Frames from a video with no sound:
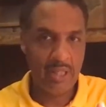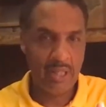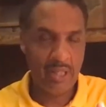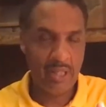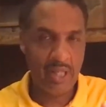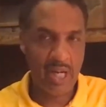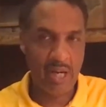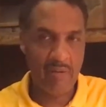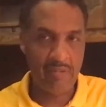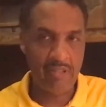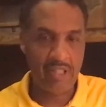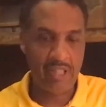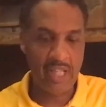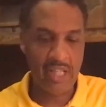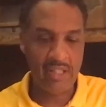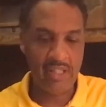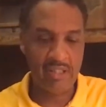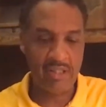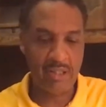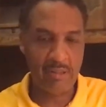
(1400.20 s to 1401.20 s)

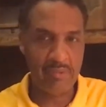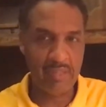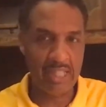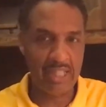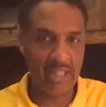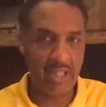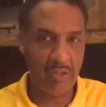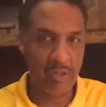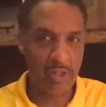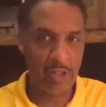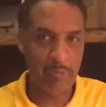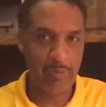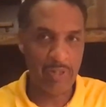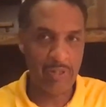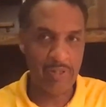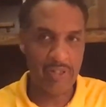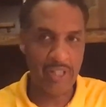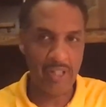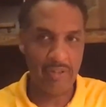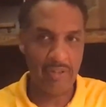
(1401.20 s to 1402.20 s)
Conversation. It's almost like the Holy
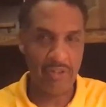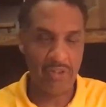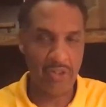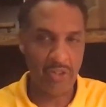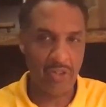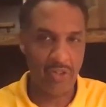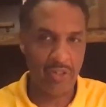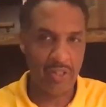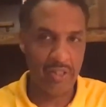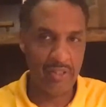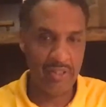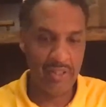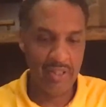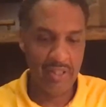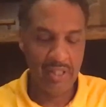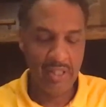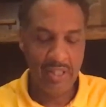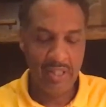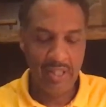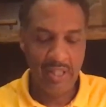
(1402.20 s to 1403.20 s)
Spirit's telling the story.
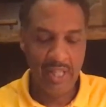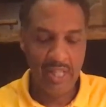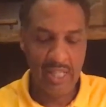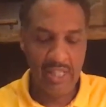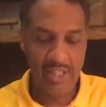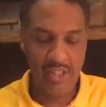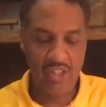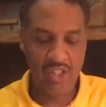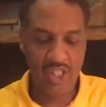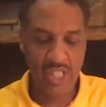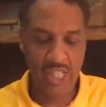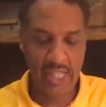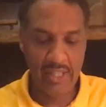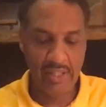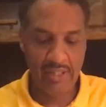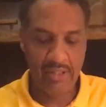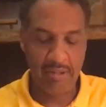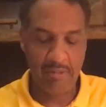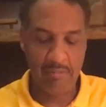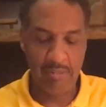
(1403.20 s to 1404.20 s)
He
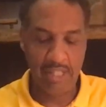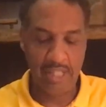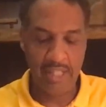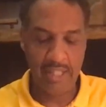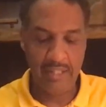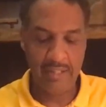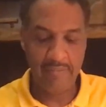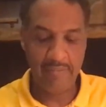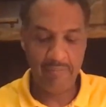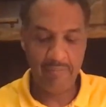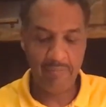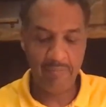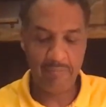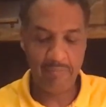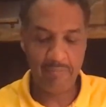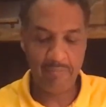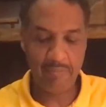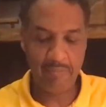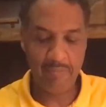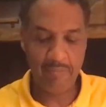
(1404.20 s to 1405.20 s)
said to me,
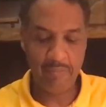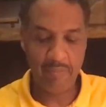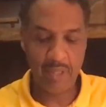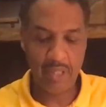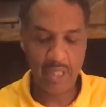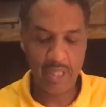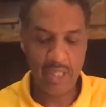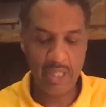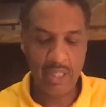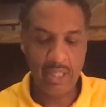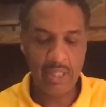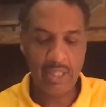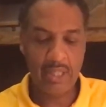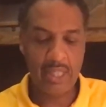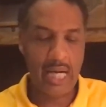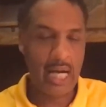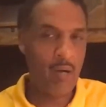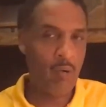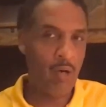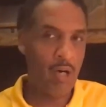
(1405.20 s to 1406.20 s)

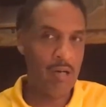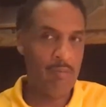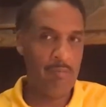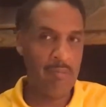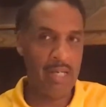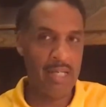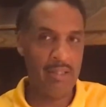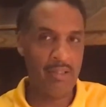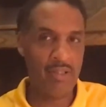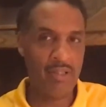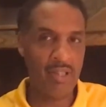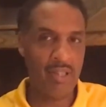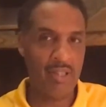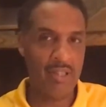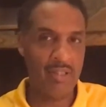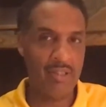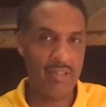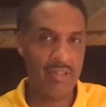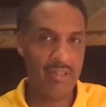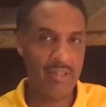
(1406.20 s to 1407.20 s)
Thou art my
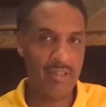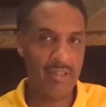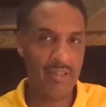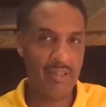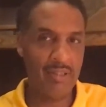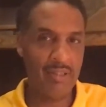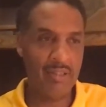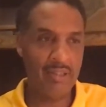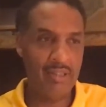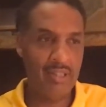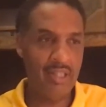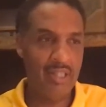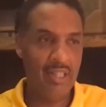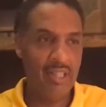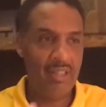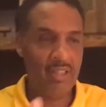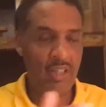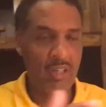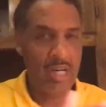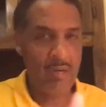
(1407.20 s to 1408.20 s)
son.
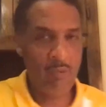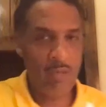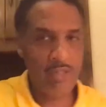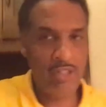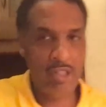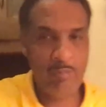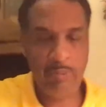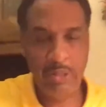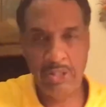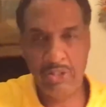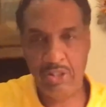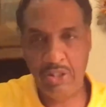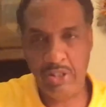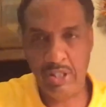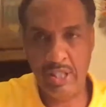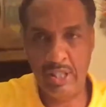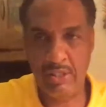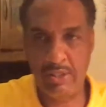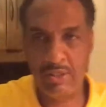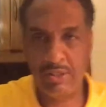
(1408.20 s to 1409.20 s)
So I want you to picture
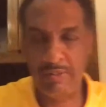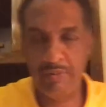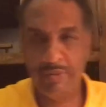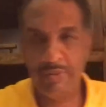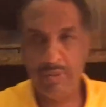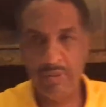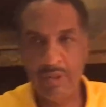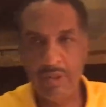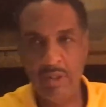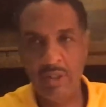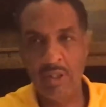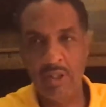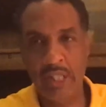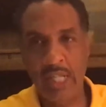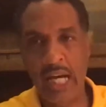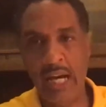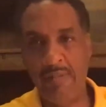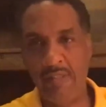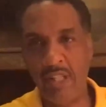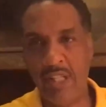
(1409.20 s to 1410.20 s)
this.
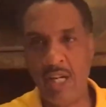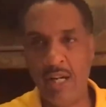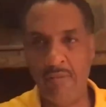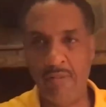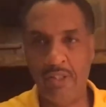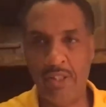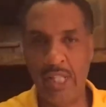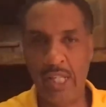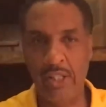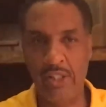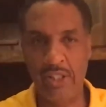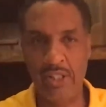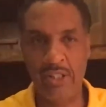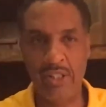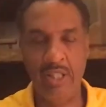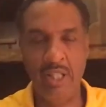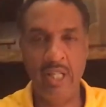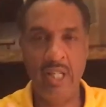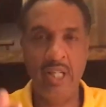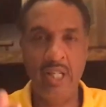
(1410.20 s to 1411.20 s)
You're having a conversation.
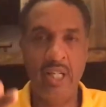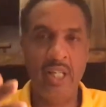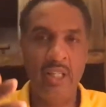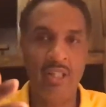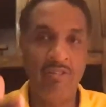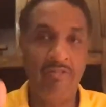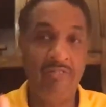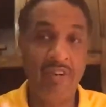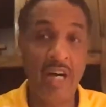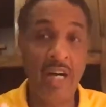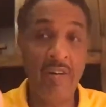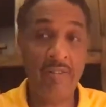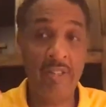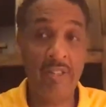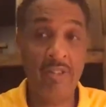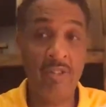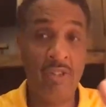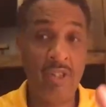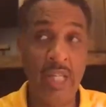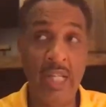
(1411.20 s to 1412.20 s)
The
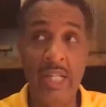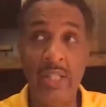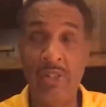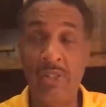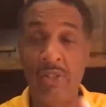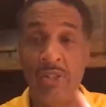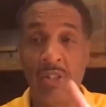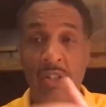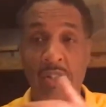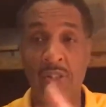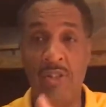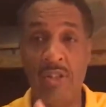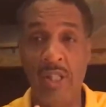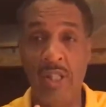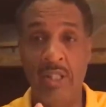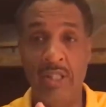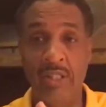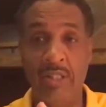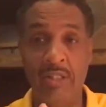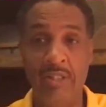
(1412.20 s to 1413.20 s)
father says to the
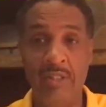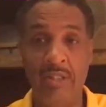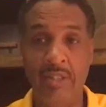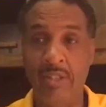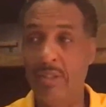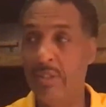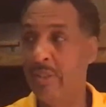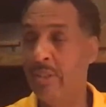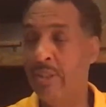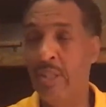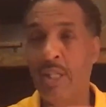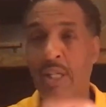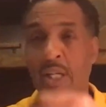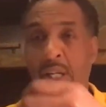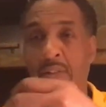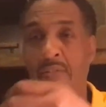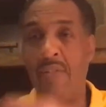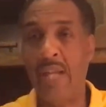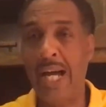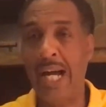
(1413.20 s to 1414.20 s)
son,
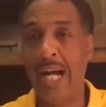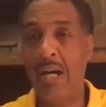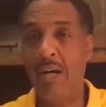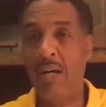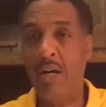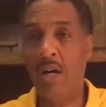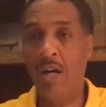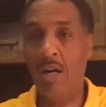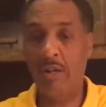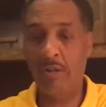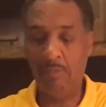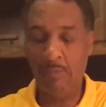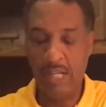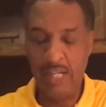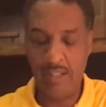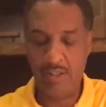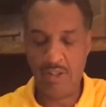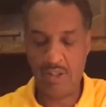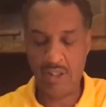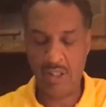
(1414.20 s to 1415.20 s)
Thou art
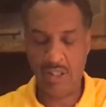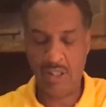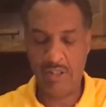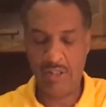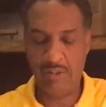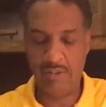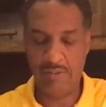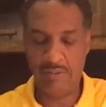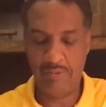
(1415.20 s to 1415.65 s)
my son.